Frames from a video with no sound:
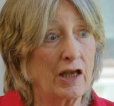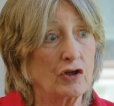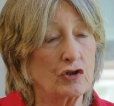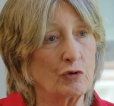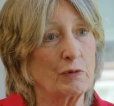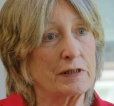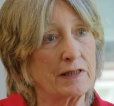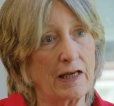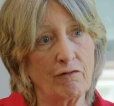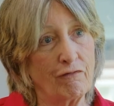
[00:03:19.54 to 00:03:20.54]
She
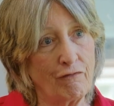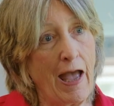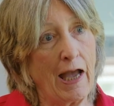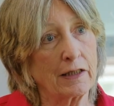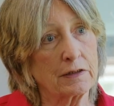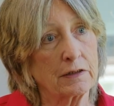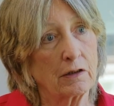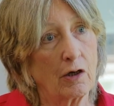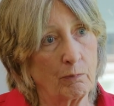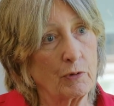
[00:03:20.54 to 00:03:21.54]
was, in fact,
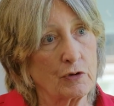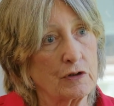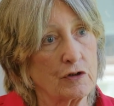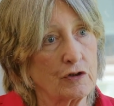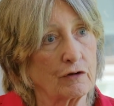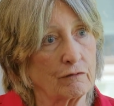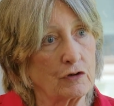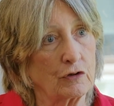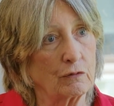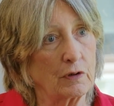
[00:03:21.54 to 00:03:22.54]
a person of
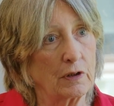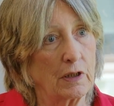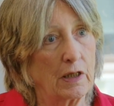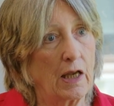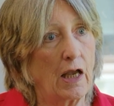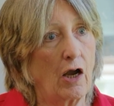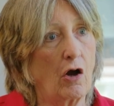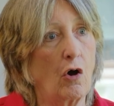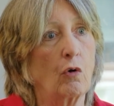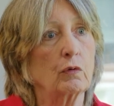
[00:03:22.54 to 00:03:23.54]
servitude,
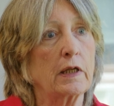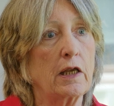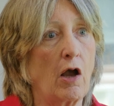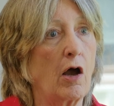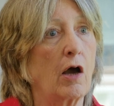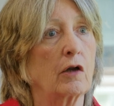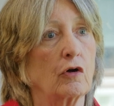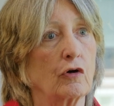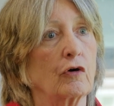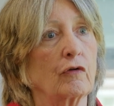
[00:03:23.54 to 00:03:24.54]
only on
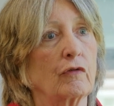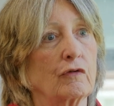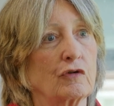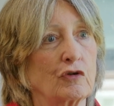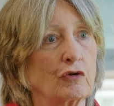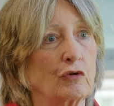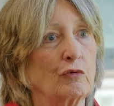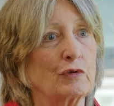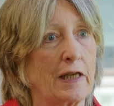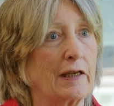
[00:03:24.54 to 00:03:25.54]
earth
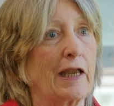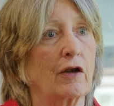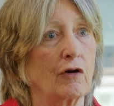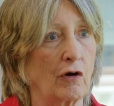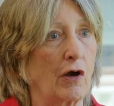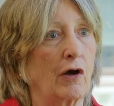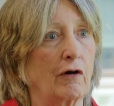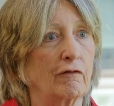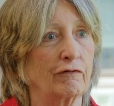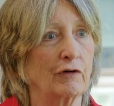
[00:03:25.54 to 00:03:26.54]
to take care
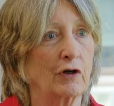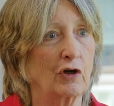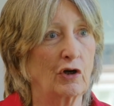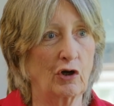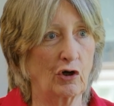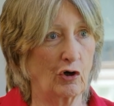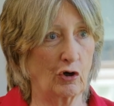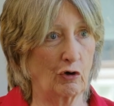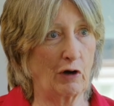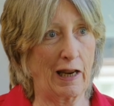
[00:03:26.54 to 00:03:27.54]
of
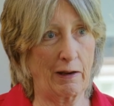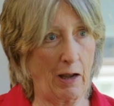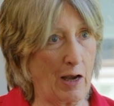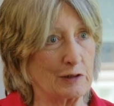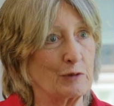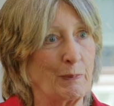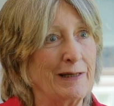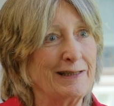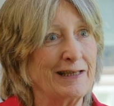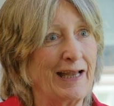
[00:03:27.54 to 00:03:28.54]
her
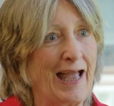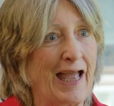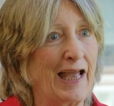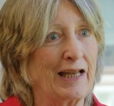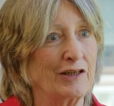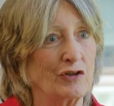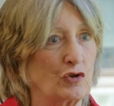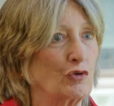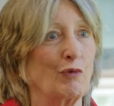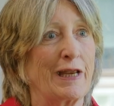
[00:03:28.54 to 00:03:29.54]
husband and
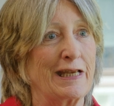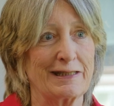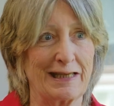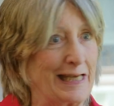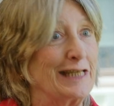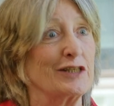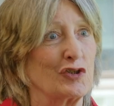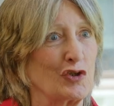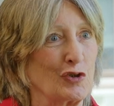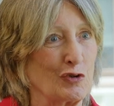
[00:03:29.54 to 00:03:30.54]
to raise his
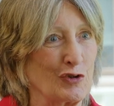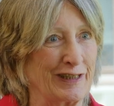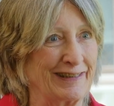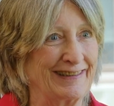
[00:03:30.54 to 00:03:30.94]
children.